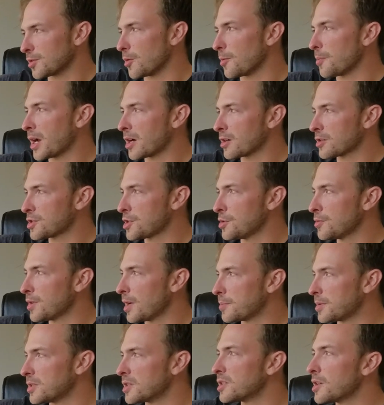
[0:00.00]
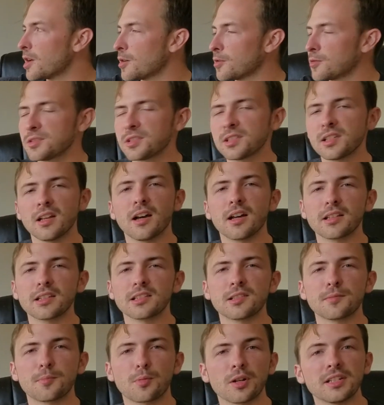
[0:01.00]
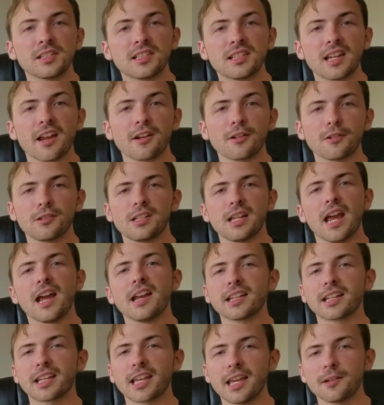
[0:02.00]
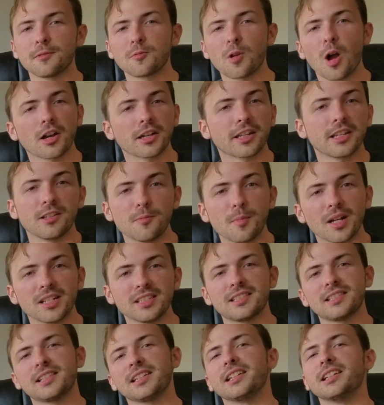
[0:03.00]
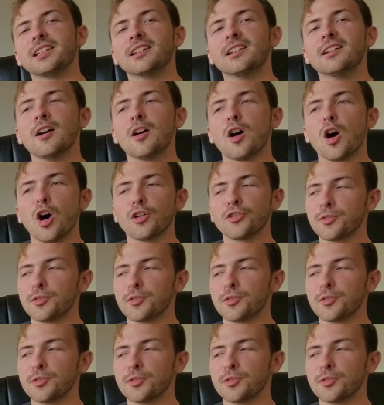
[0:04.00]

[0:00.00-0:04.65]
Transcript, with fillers: a parachute up in the nose. Uh, this is pretty standard to any kit rocket you might see on the